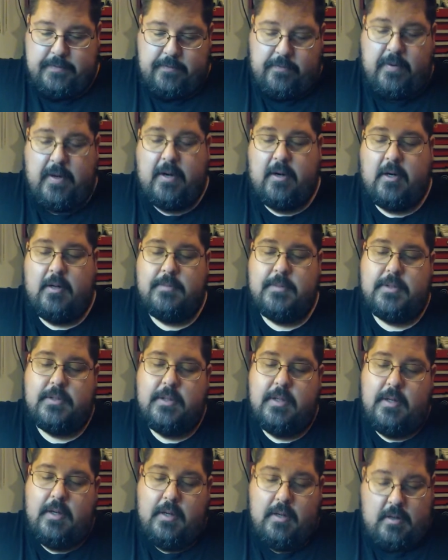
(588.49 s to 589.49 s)
firearms,
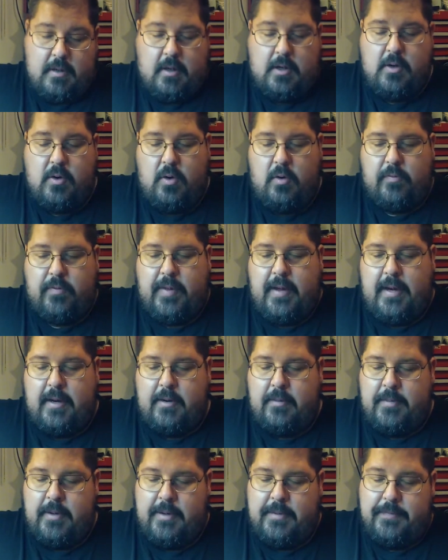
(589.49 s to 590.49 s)
and I'll go over that in
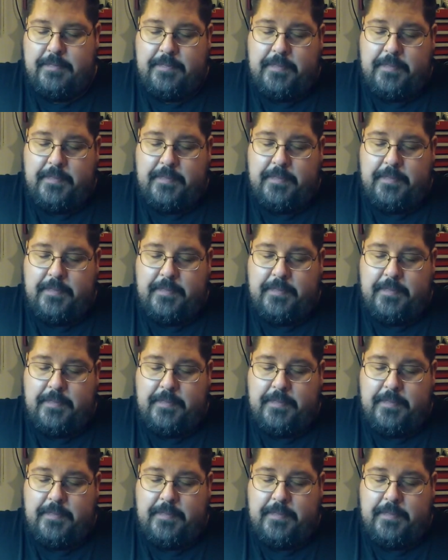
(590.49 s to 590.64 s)
a minute.